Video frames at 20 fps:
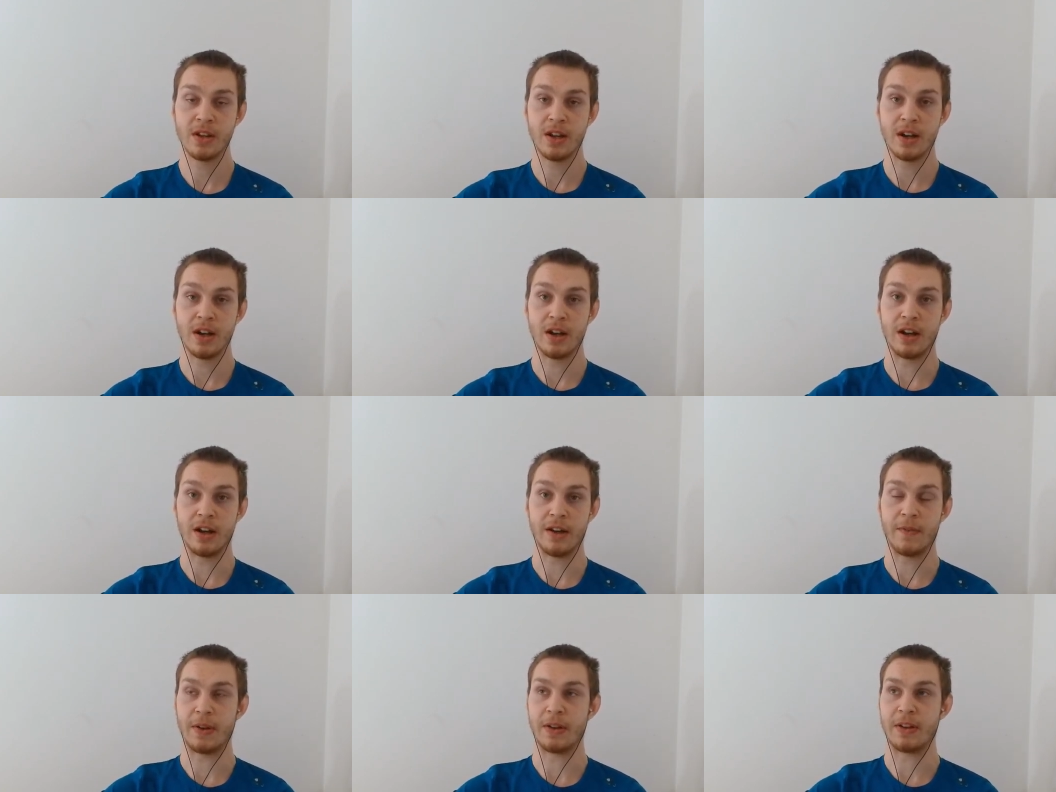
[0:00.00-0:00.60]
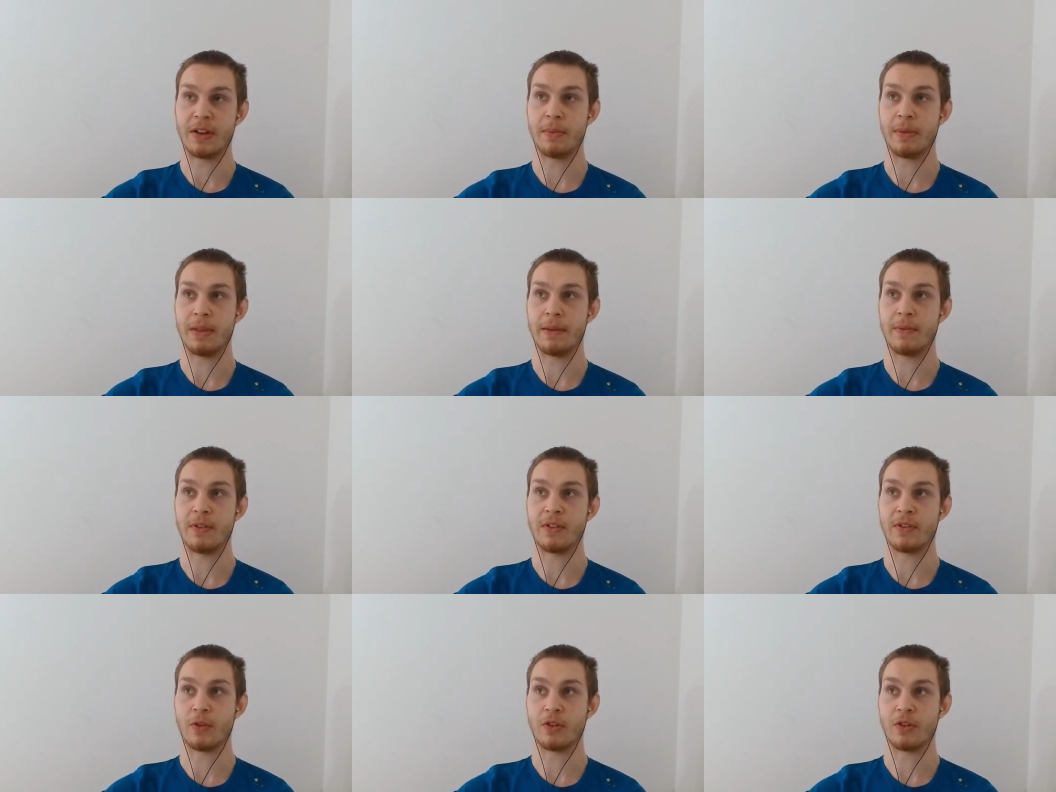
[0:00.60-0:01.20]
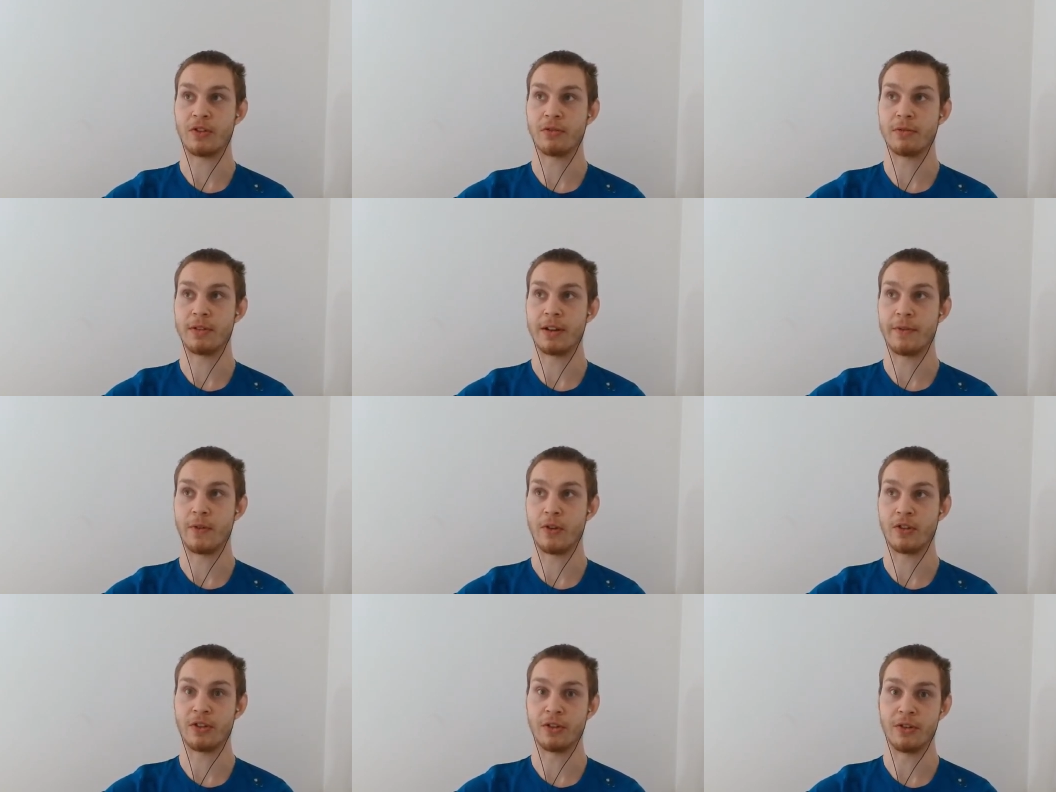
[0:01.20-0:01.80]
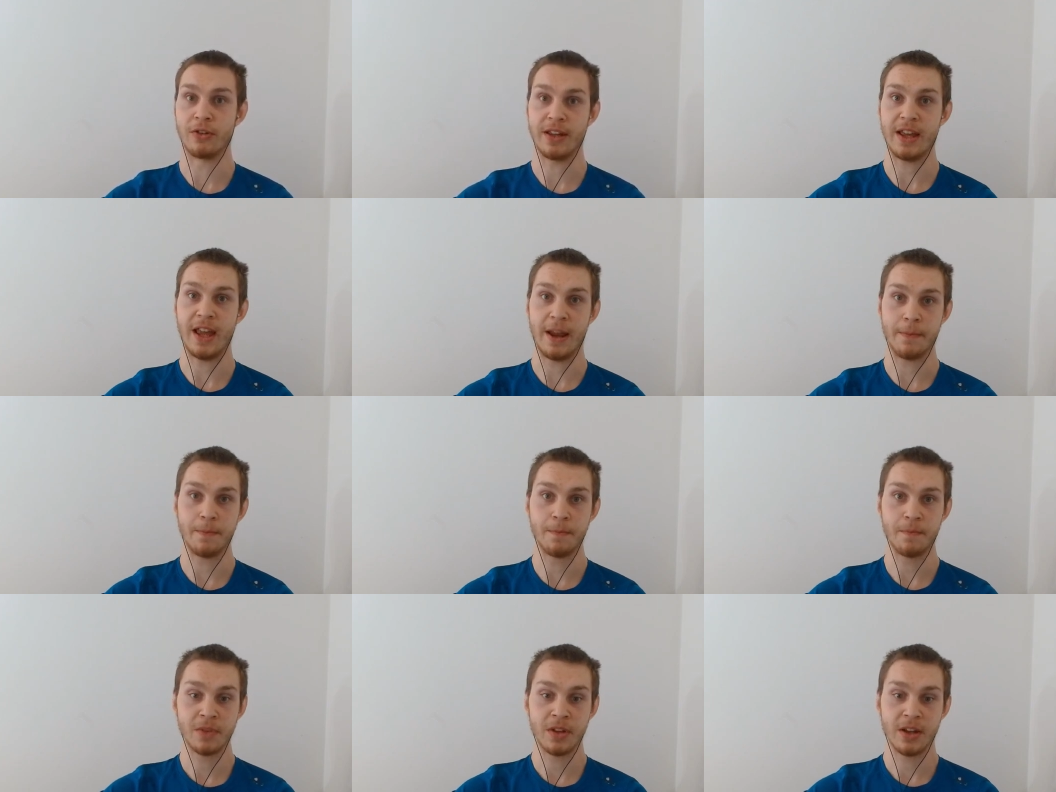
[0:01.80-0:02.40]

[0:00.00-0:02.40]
uh, the, I believe it's verse 3, verse 38,